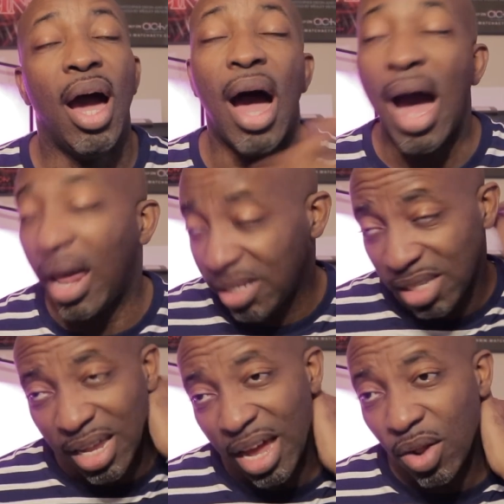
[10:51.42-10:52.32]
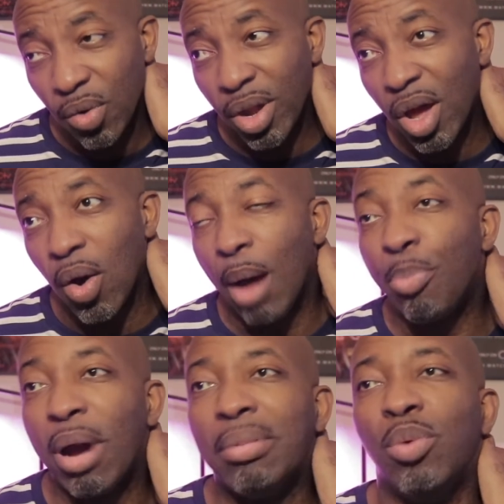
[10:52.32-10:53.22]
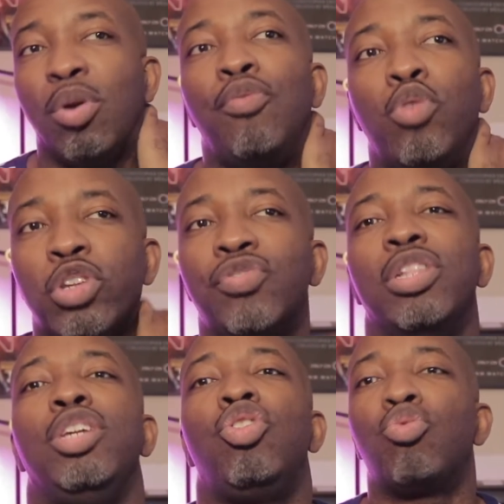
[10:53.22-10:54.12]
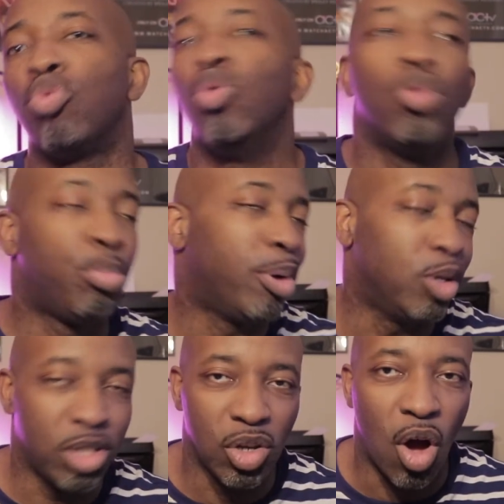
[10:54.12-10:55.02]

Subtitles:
Honestly, I don't know. I probably would have forcefully threw the person